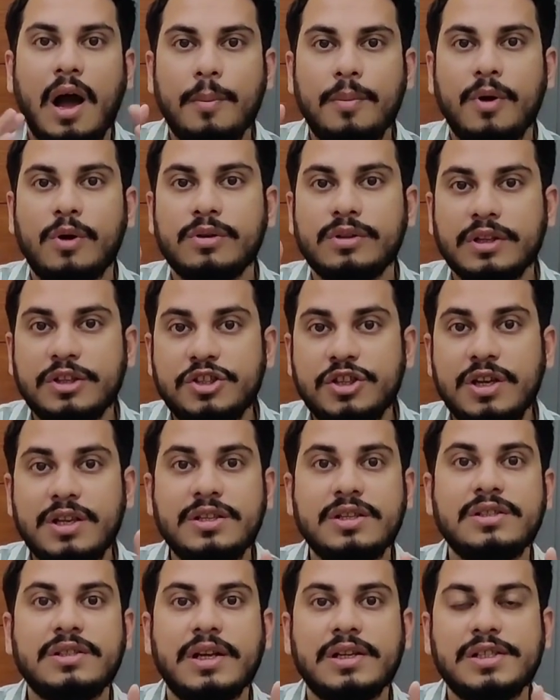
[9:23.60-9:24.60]
about the
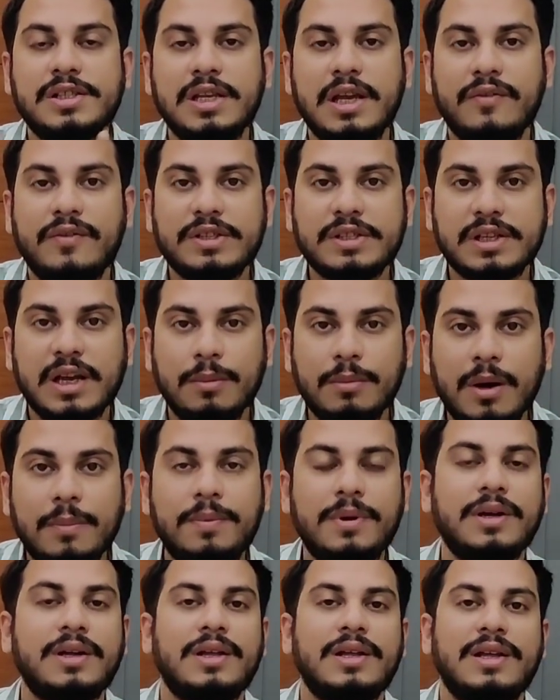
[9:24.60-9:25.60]
changes that CFA has come
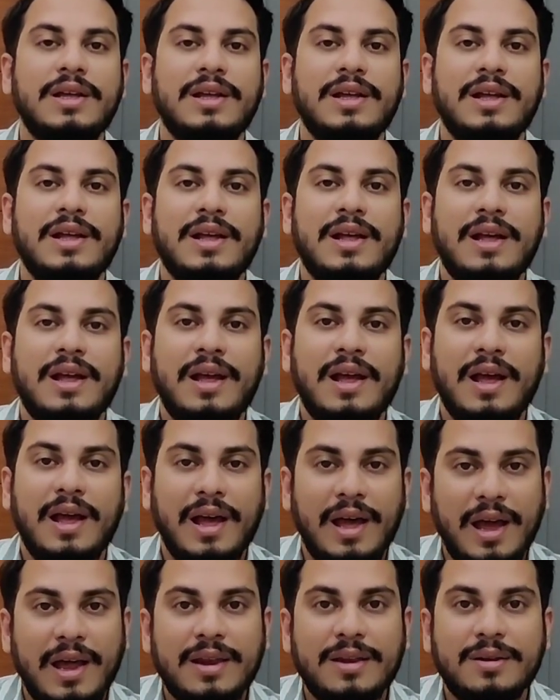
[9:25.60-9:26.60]
up,
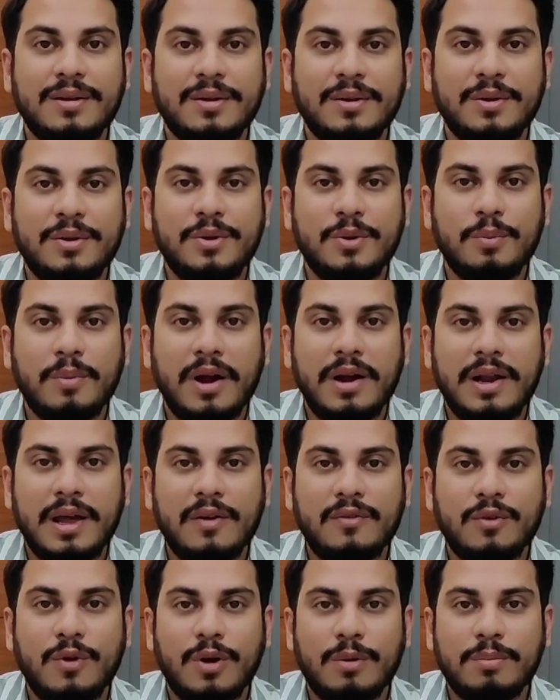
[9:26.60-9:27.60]
and you might
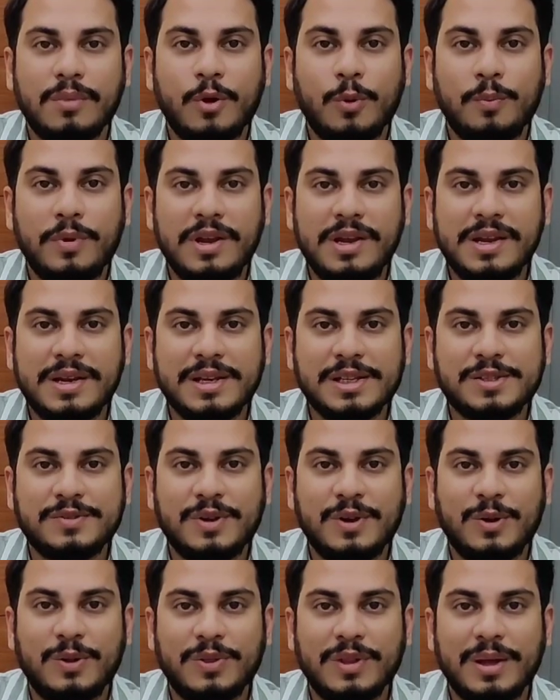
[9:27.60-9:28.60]
have got my opinion as
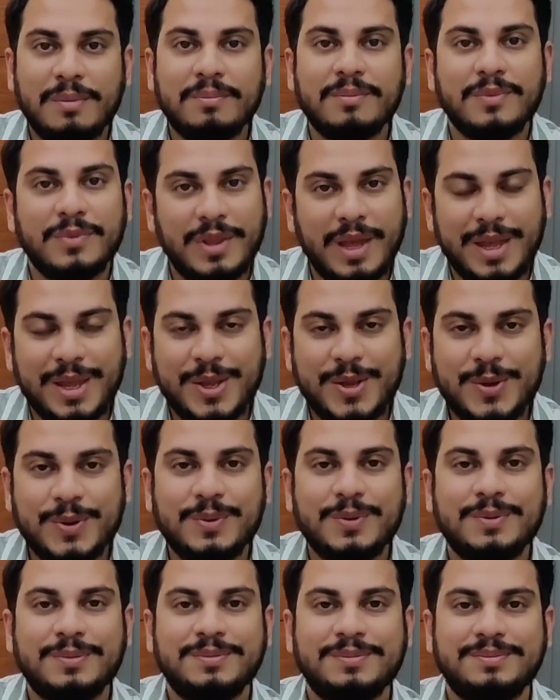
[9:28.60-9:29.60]
well on that. Thank
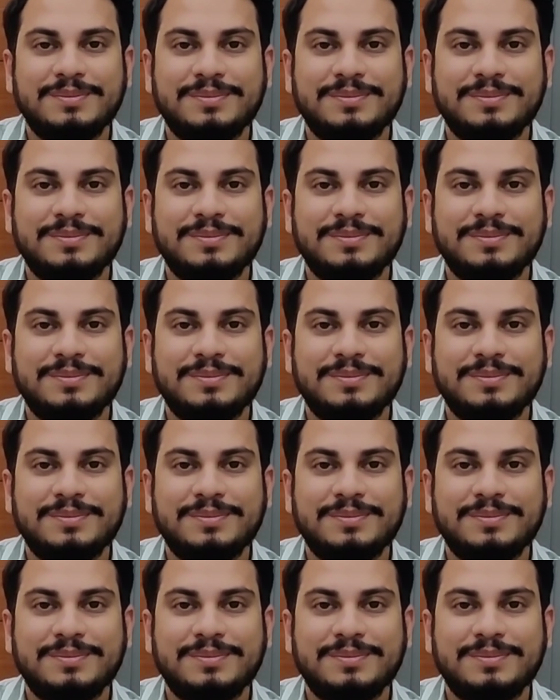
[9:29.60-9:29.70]
you.